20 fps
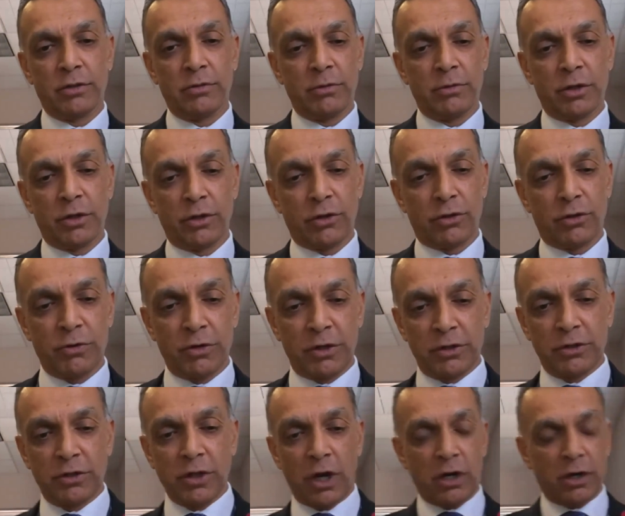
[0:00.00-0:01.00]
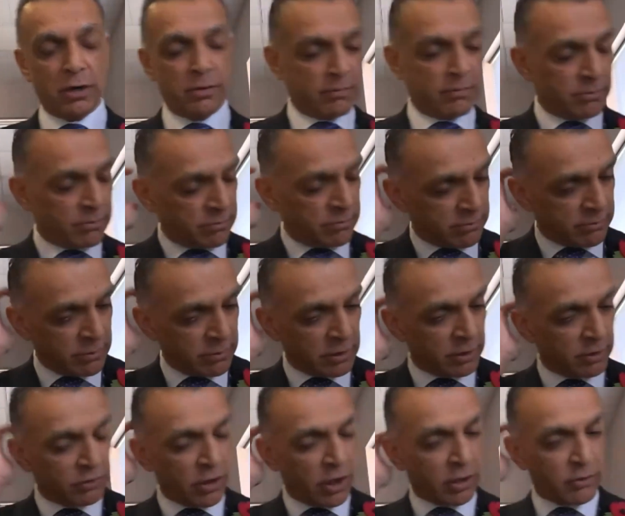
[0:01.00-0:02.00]
you know, you're throwing a dart in
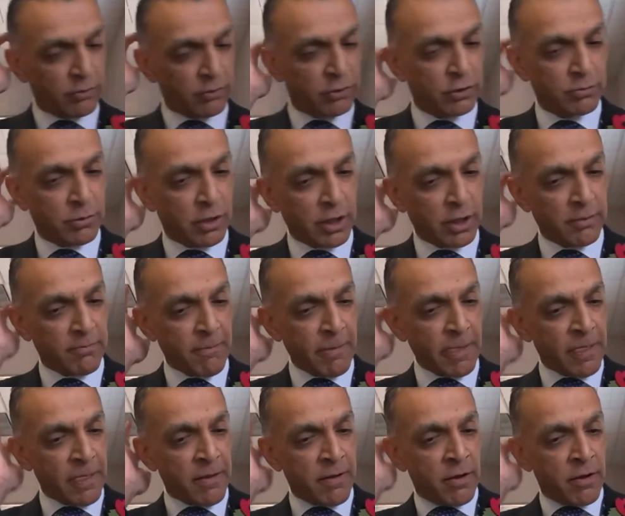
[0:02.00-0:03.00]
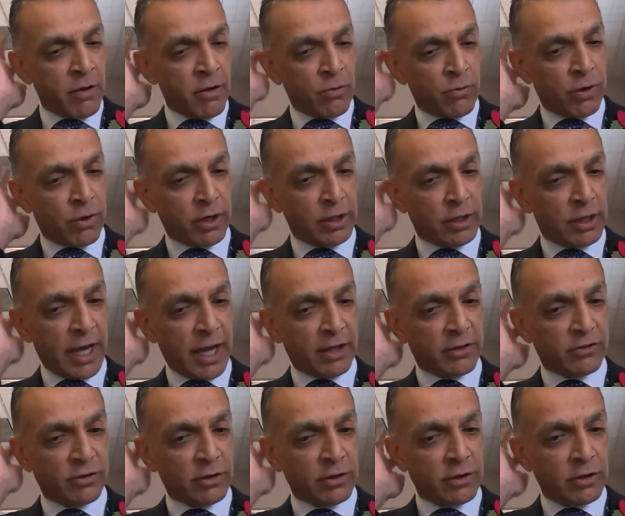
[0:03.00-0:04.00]
a dark room, right, where it
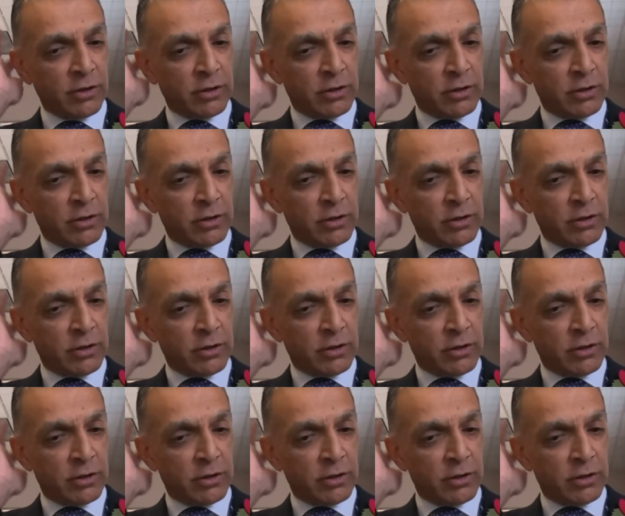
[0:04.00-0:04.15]
lands.